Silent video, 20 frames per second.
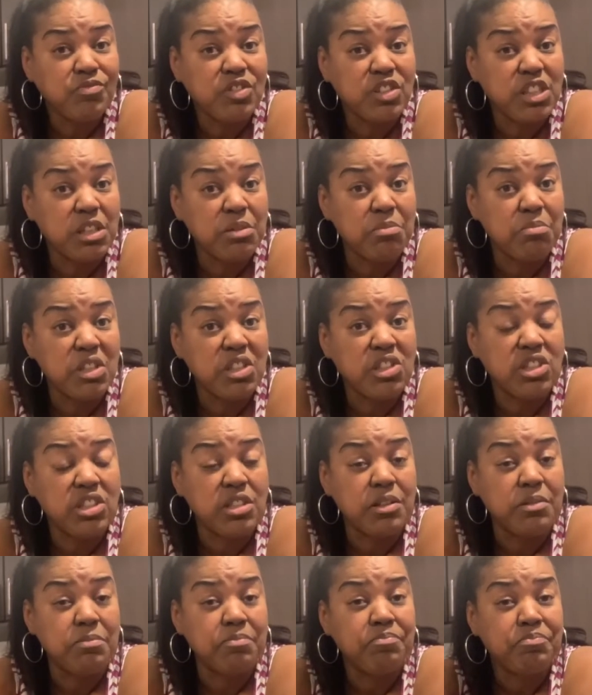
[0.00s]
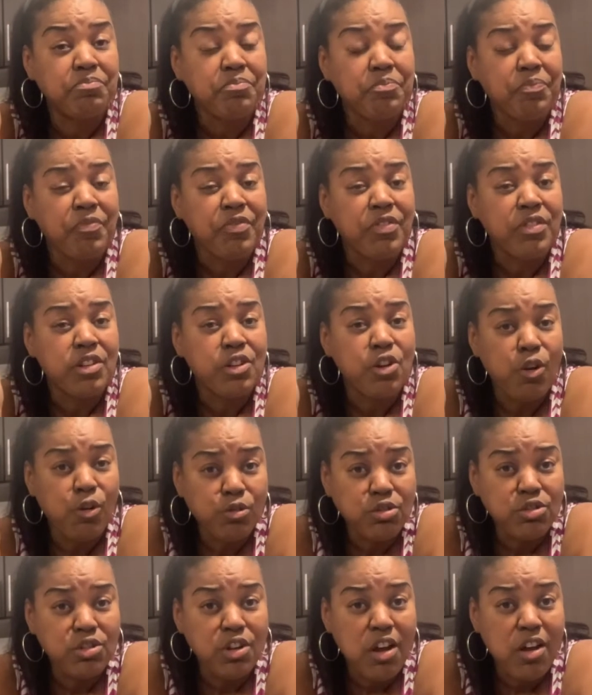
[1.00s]
get me some
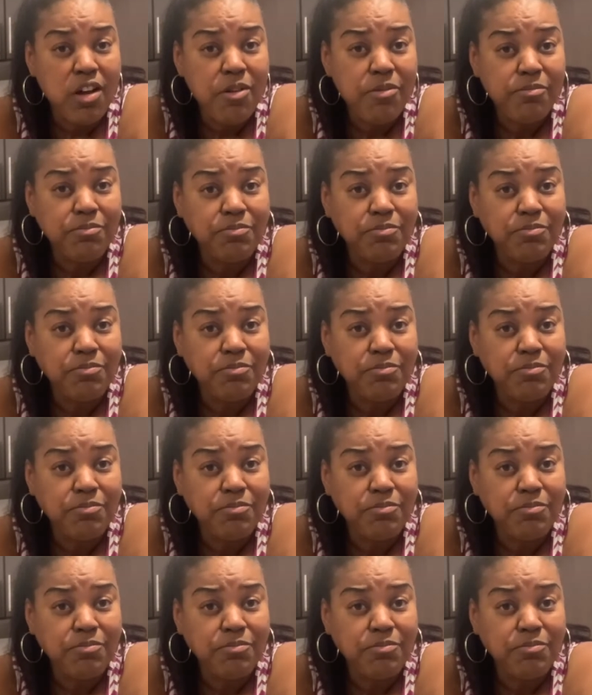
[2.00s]
coleslaw,